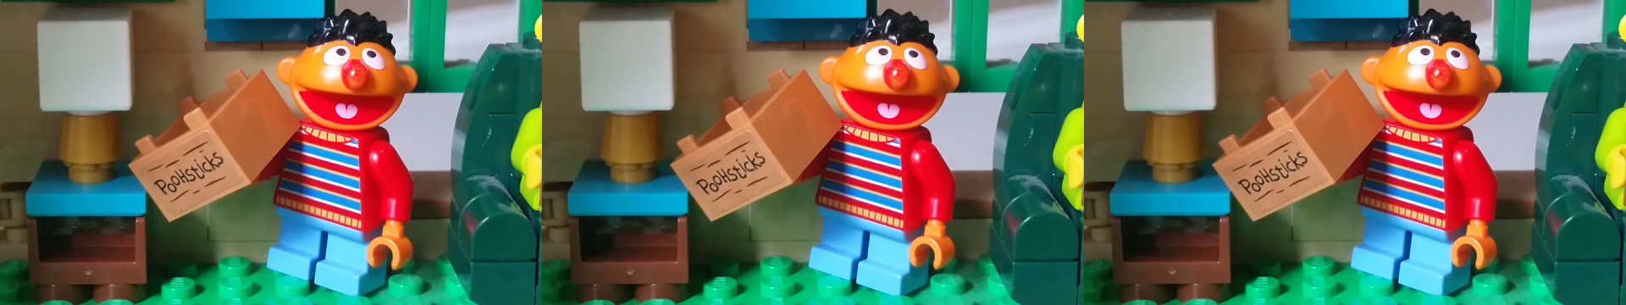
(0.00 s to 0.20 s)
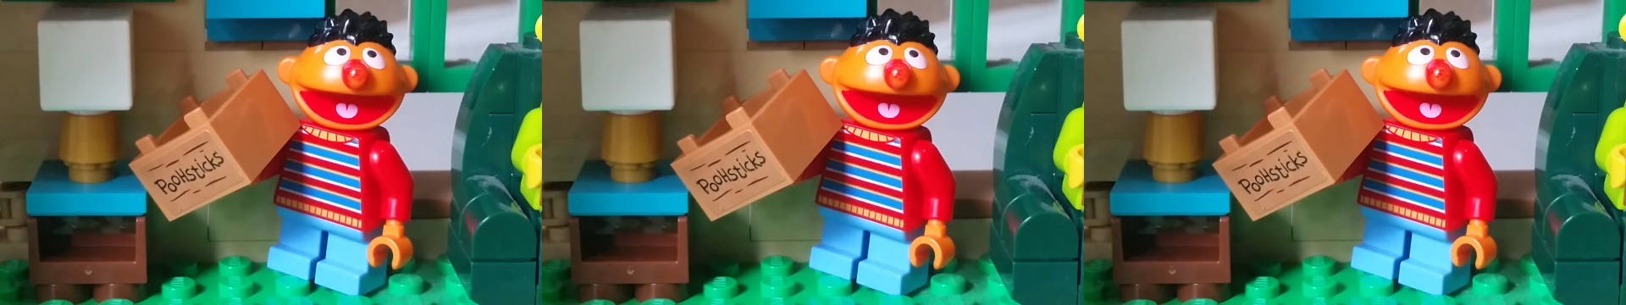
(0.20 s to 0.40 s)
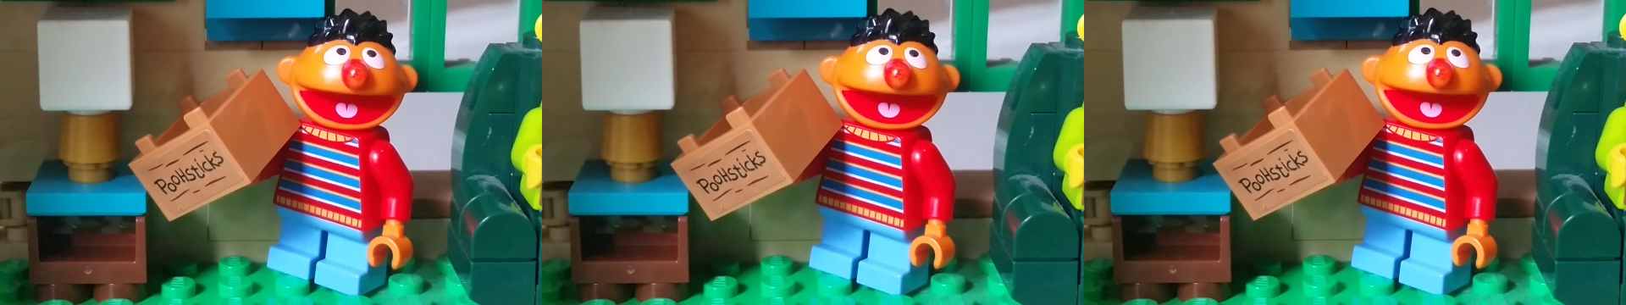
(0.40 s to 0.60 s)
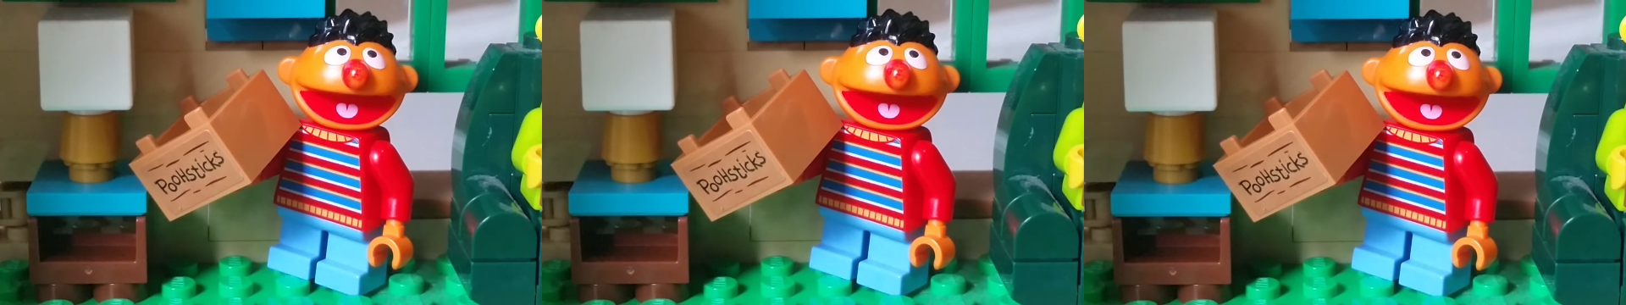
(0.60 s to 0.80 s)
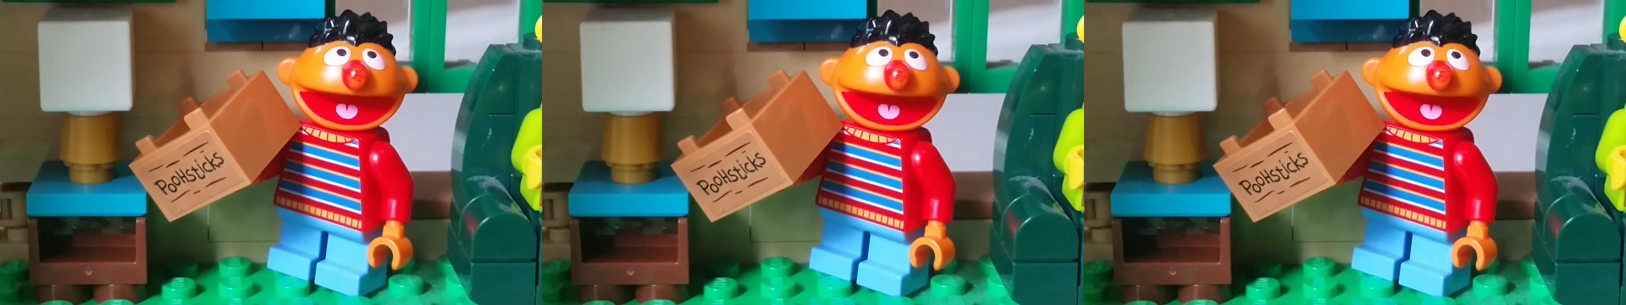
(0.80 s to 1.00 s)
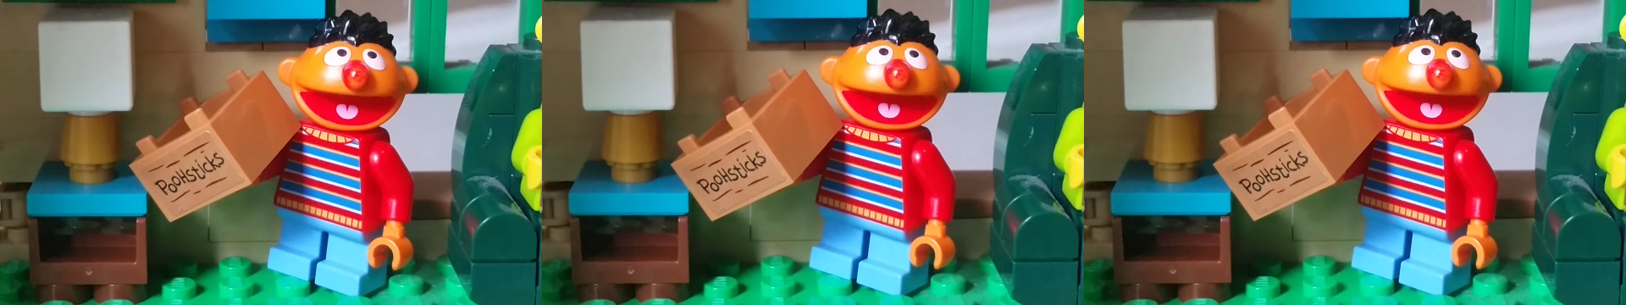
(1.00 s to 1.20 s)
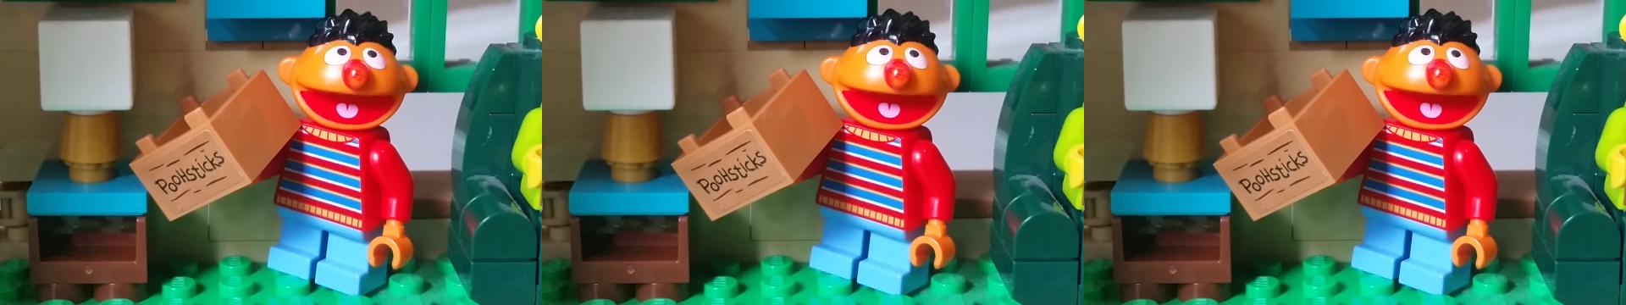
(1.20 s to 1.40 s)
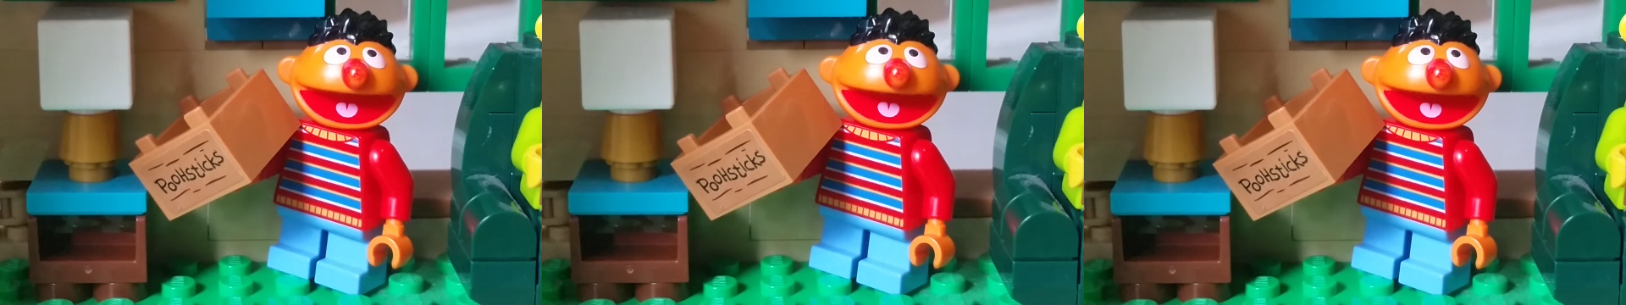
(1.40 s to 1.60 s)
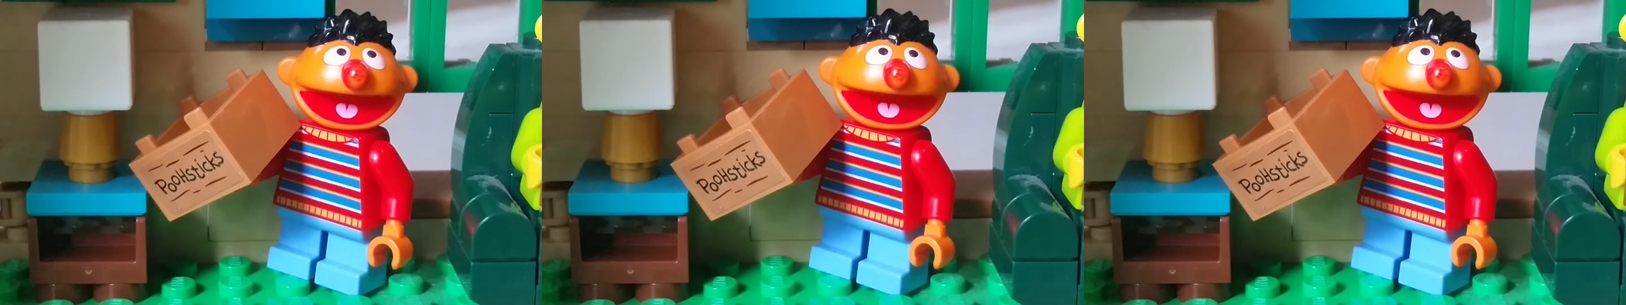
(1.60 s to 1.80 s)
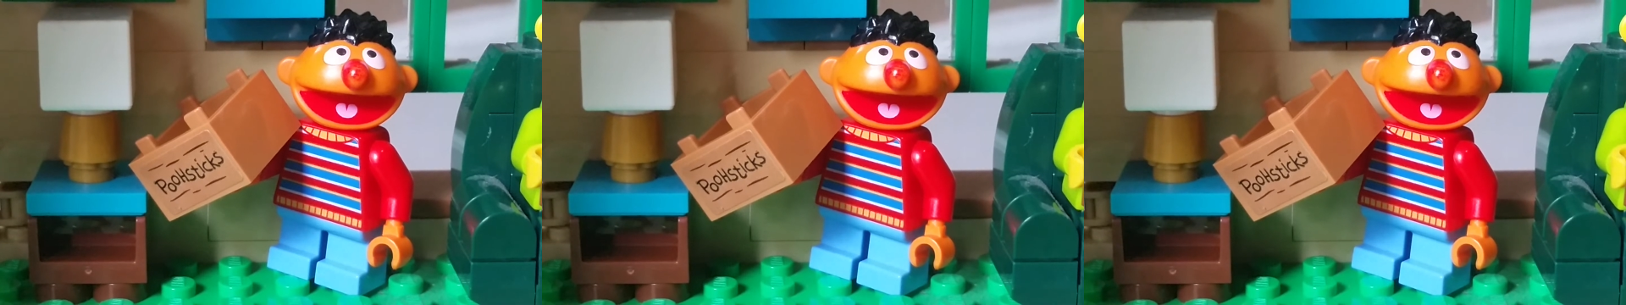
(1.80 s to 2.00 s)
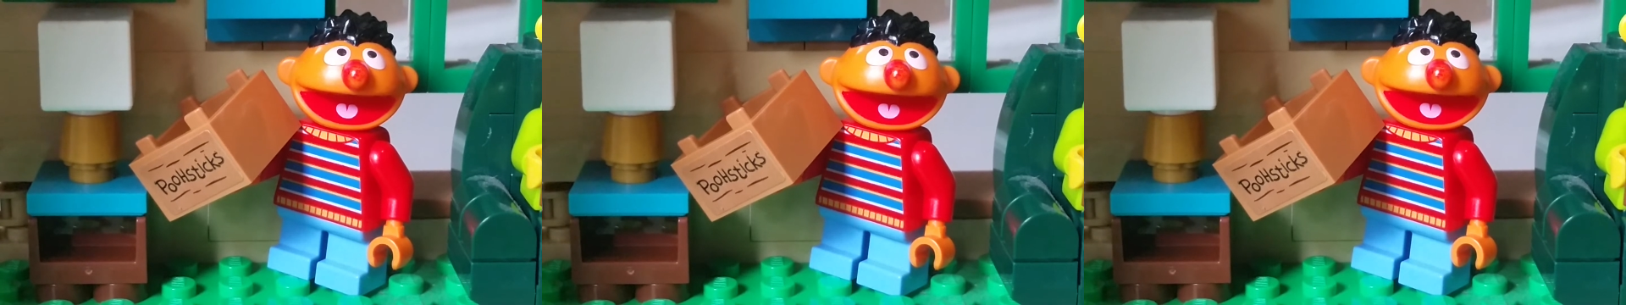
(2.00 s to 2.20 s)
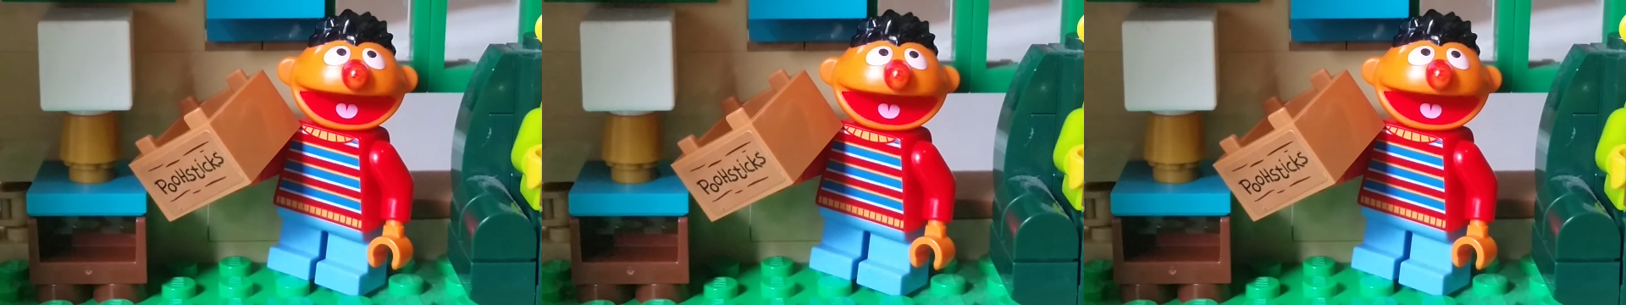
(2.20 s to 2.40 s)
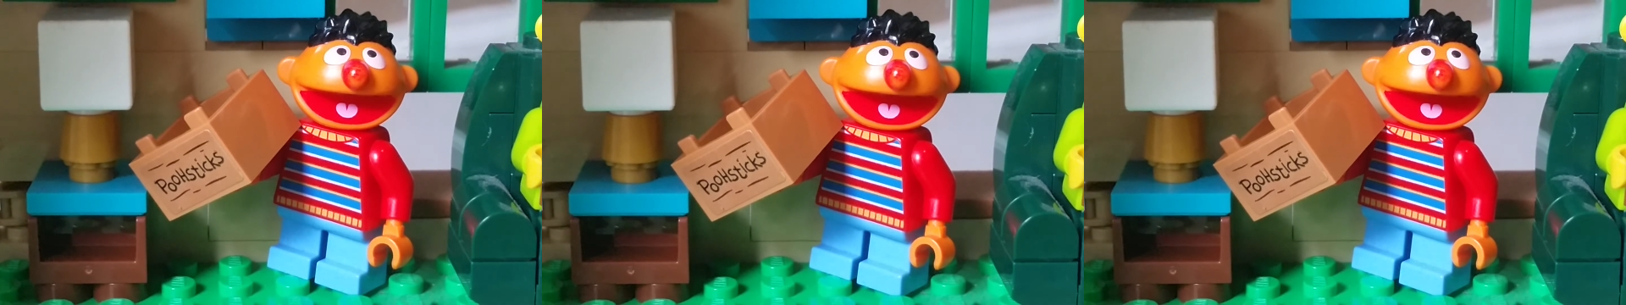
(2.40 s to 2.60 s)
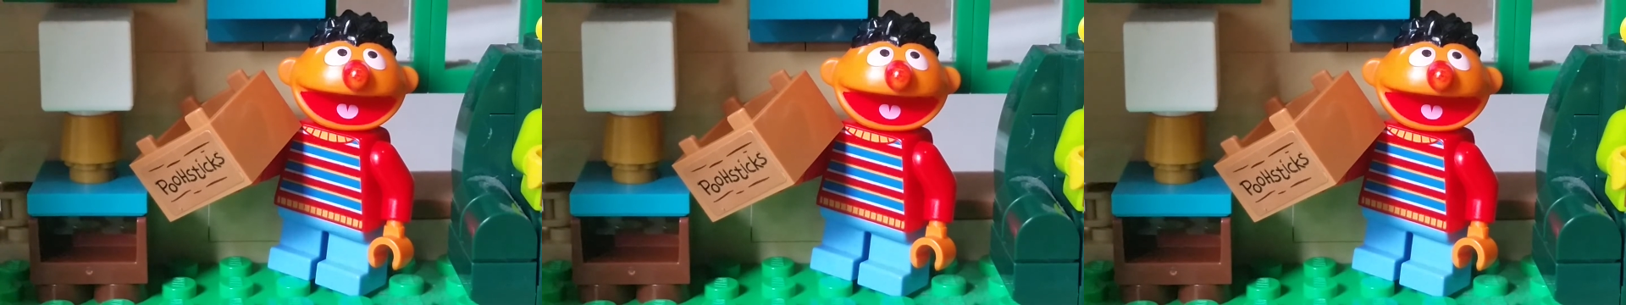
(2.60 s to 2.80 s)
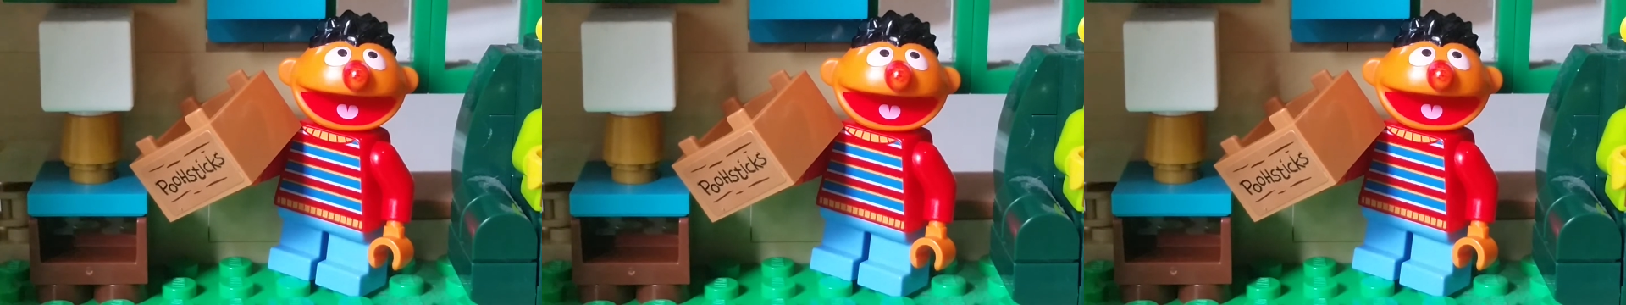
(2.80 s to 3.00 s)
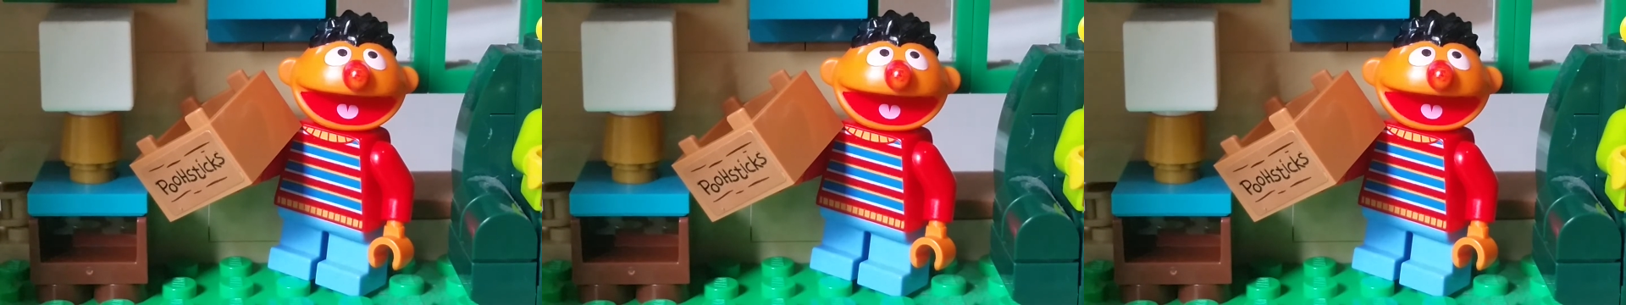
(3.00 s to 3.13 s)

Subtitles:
[unreadable: no face in view]